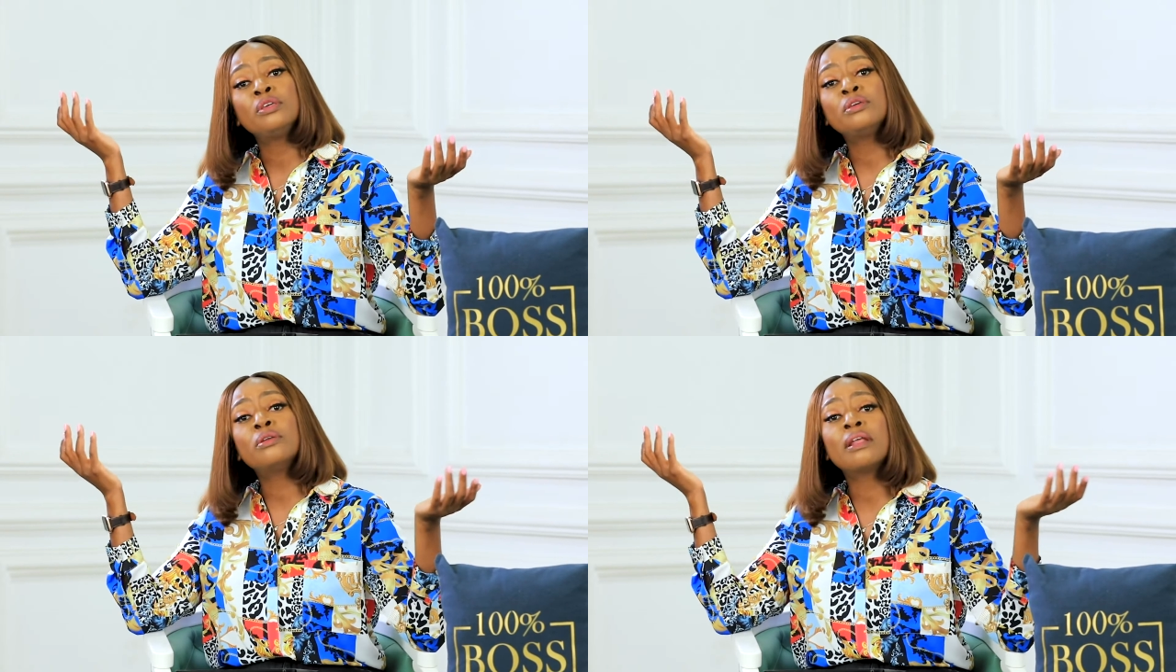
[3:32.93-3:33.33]

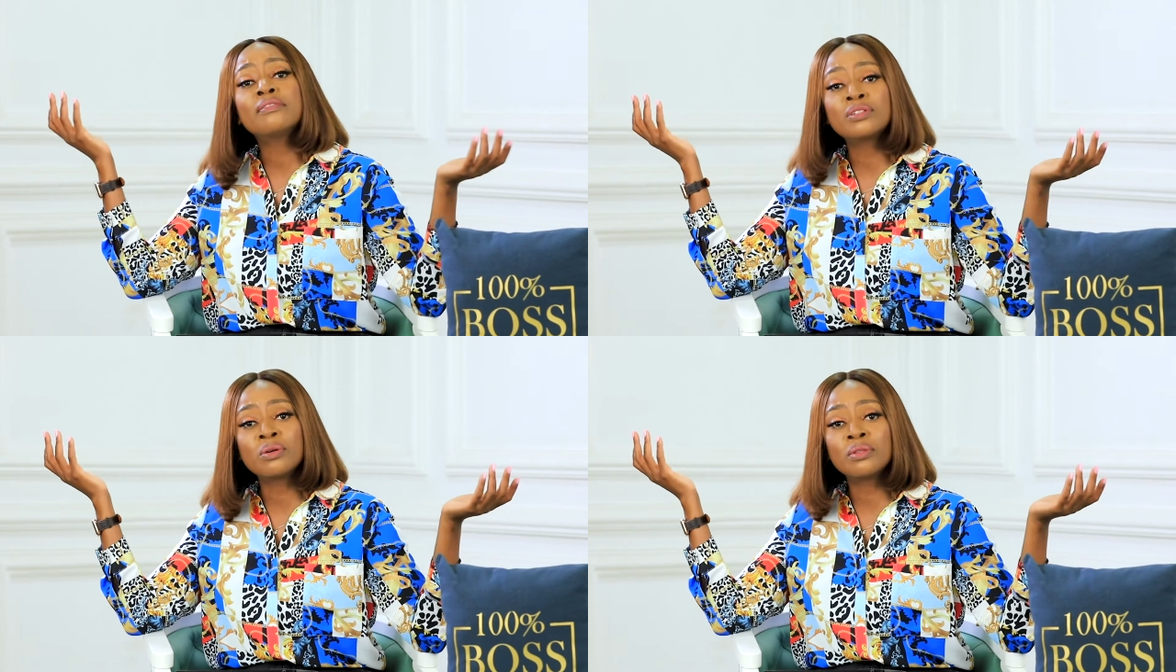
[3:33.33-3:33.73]
You don't
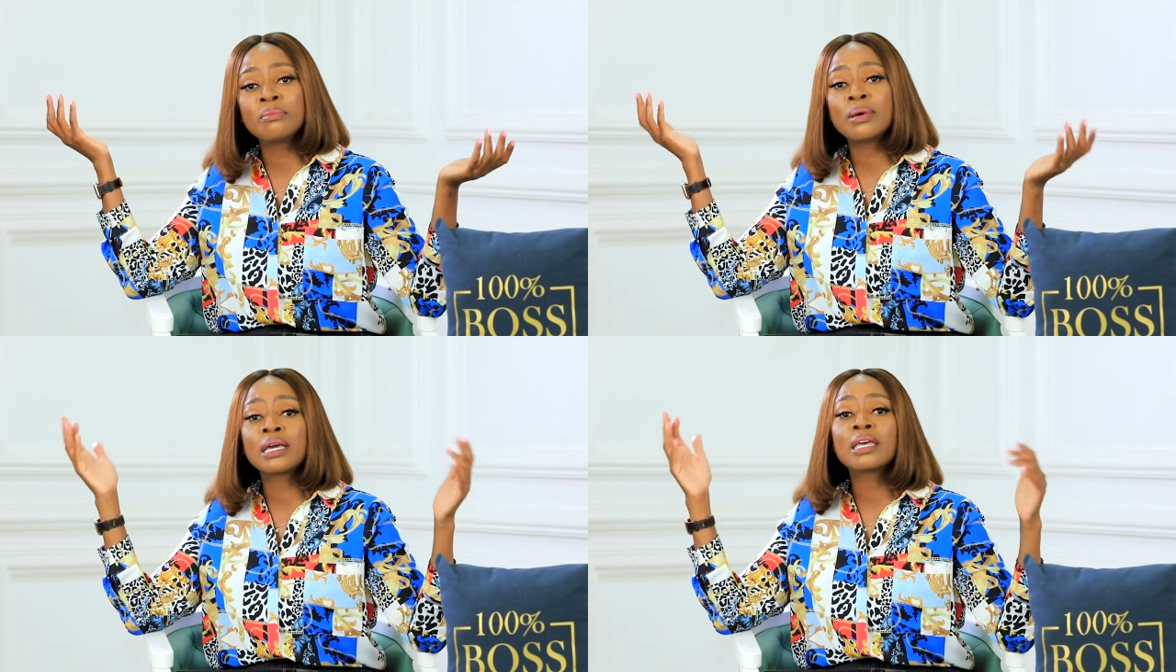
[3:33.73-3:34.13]
have to call
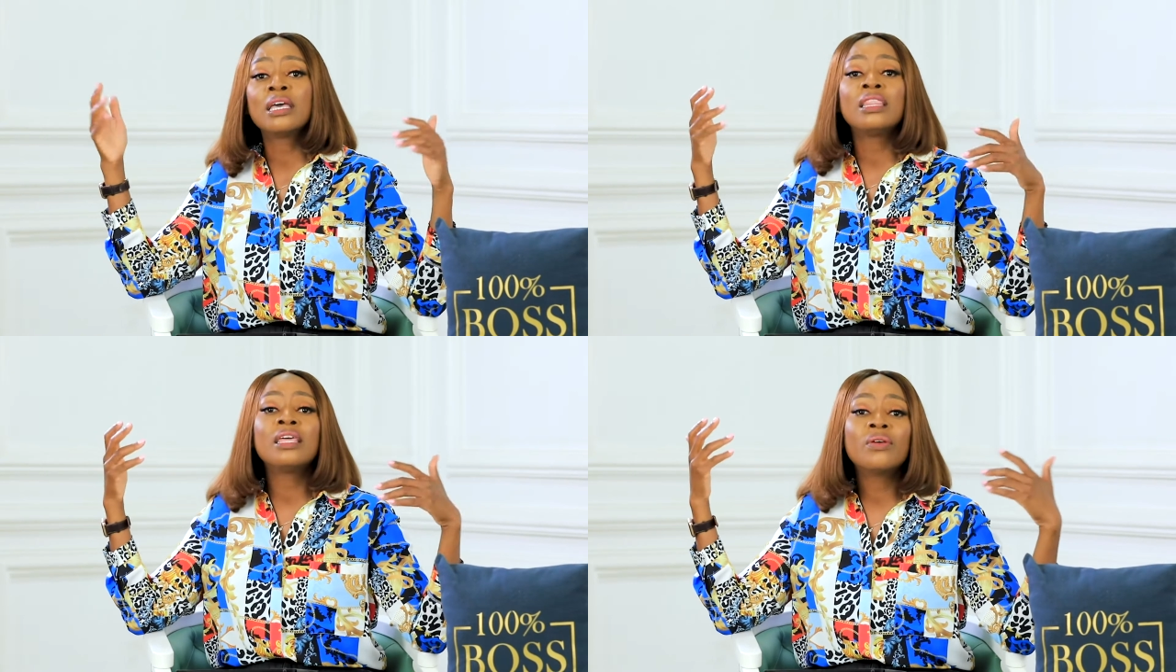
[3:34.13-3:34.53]
them back.
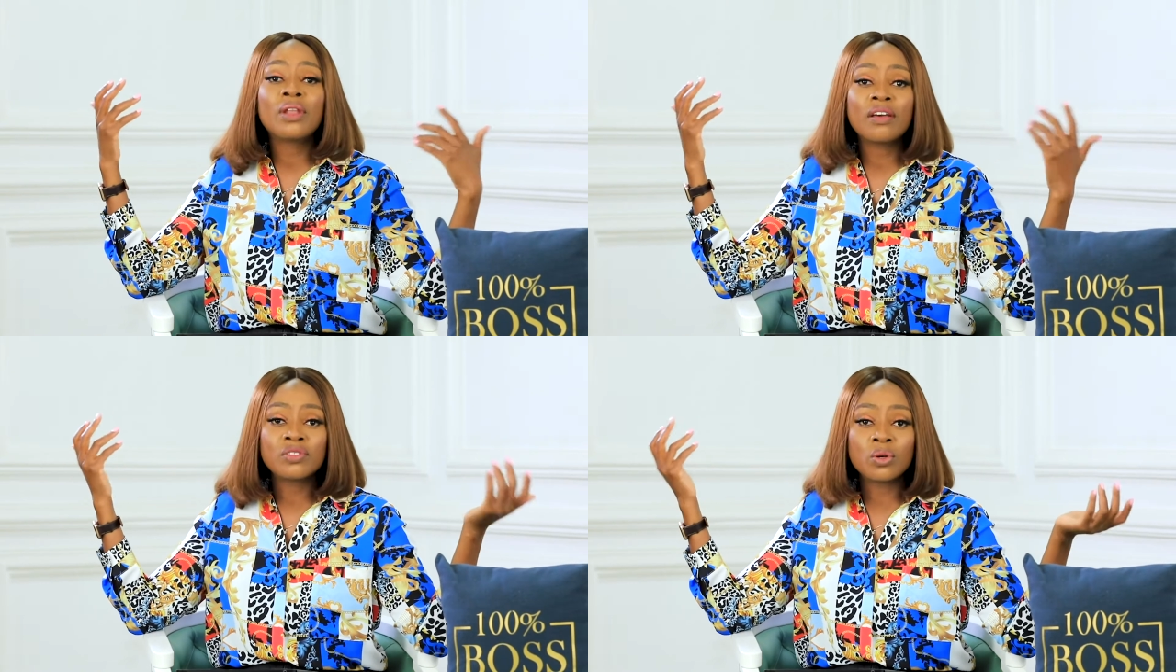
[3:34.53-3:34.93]
They don't
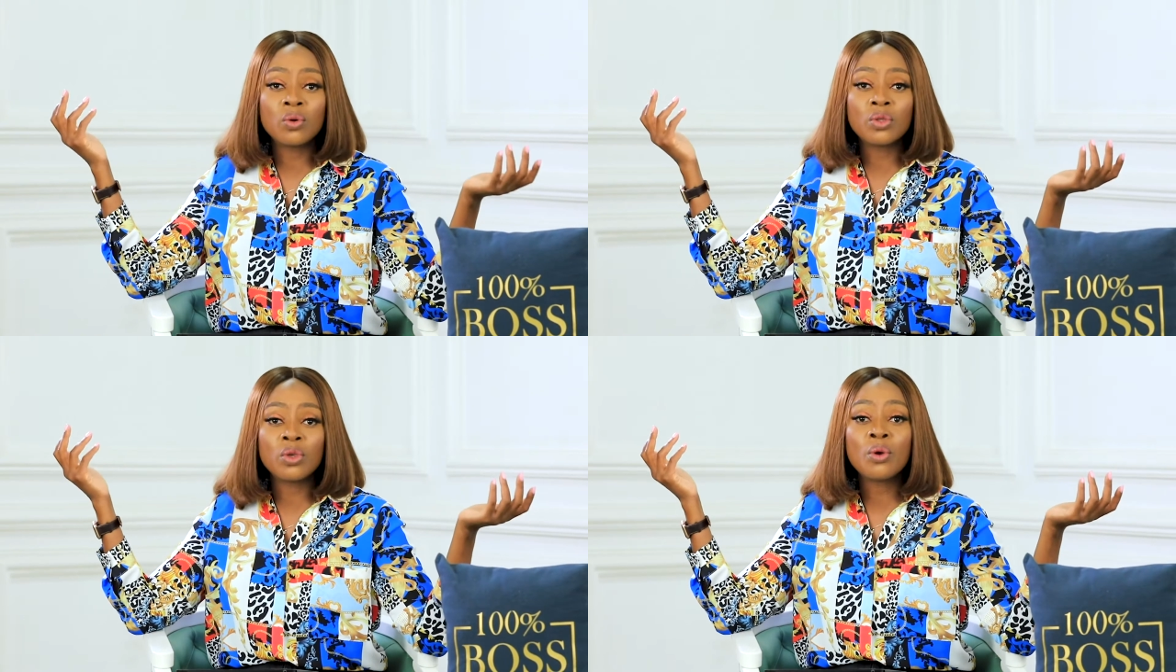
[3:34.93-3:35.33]
have to
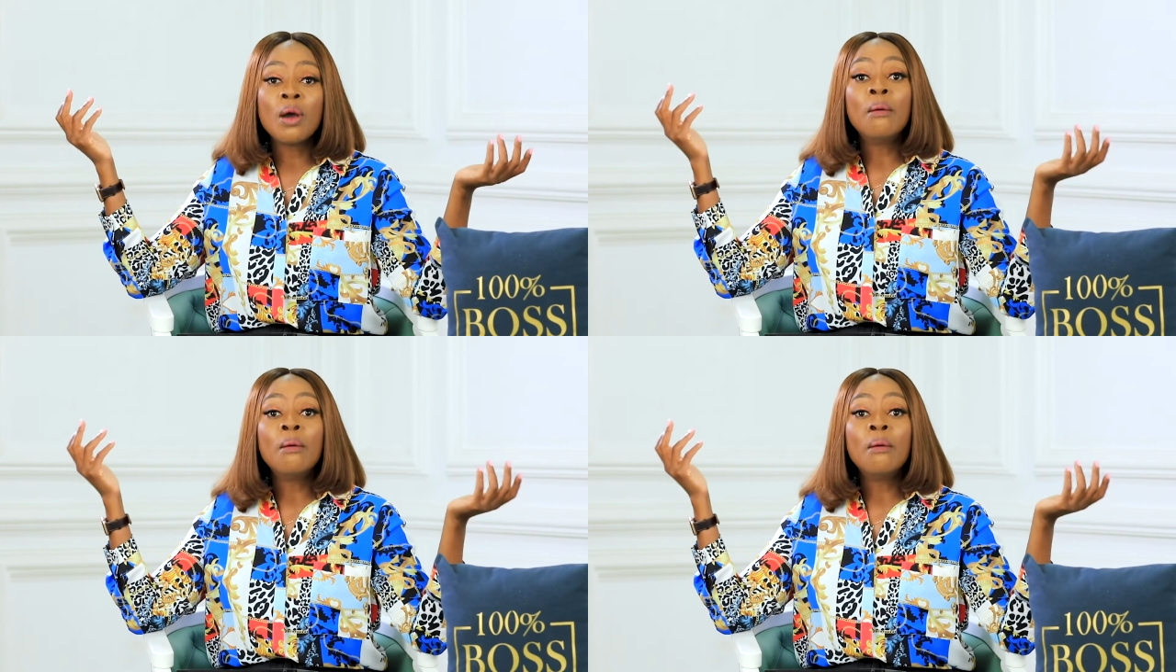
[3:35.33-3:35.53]
call you.